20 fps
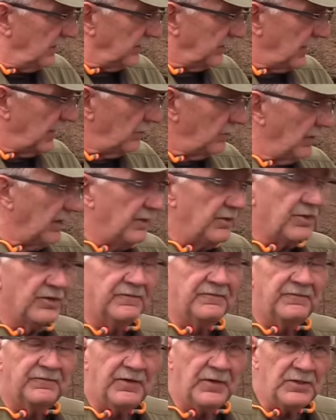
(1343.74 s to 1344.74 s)
Okay, well, the
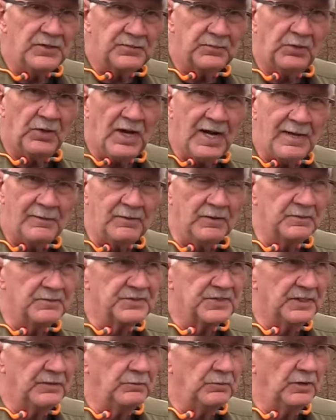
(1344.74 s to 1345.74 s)
first
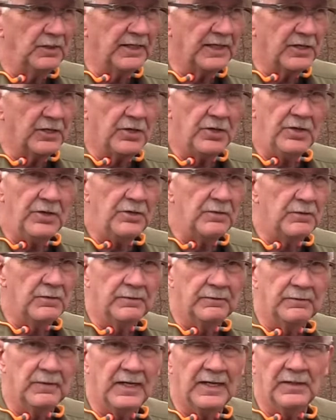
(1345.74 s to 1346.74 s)
problems didn't really occur
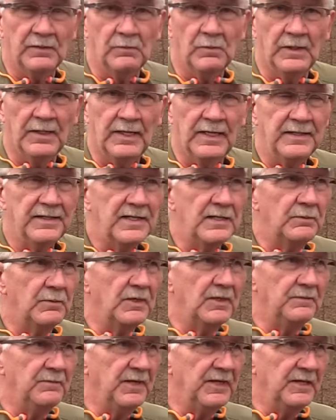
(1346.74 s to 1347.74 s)
right away. I think
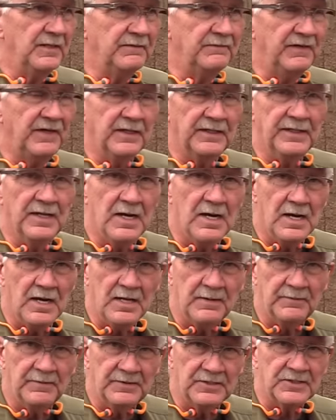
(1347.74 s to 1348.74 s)
we'd been in
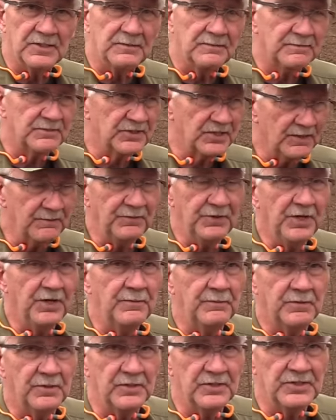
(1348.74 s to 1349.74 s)
Vietnam and some
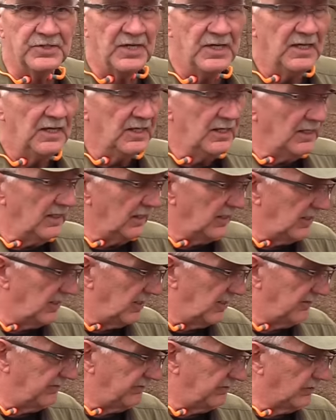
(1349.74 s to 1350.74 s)
numbers
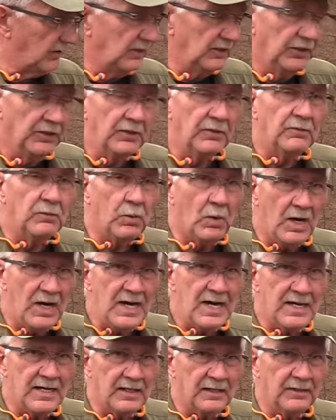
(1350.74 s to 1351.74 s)
for a little
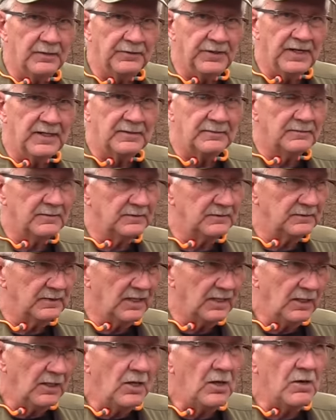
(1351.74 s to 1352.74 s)
while, not
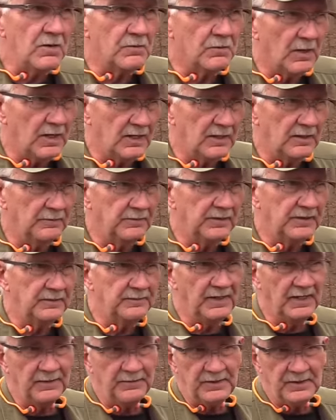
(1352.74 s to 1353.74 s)
a long while, but
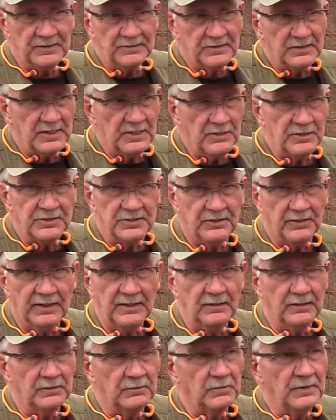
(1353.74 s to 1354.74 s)
maybe it was a year or two. I
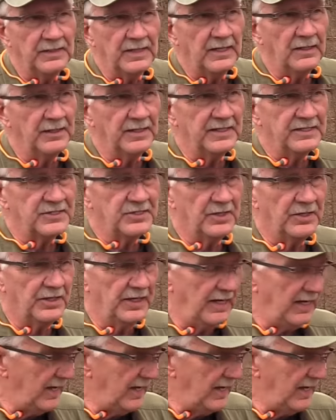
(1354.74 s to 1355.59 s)
don't know when all that started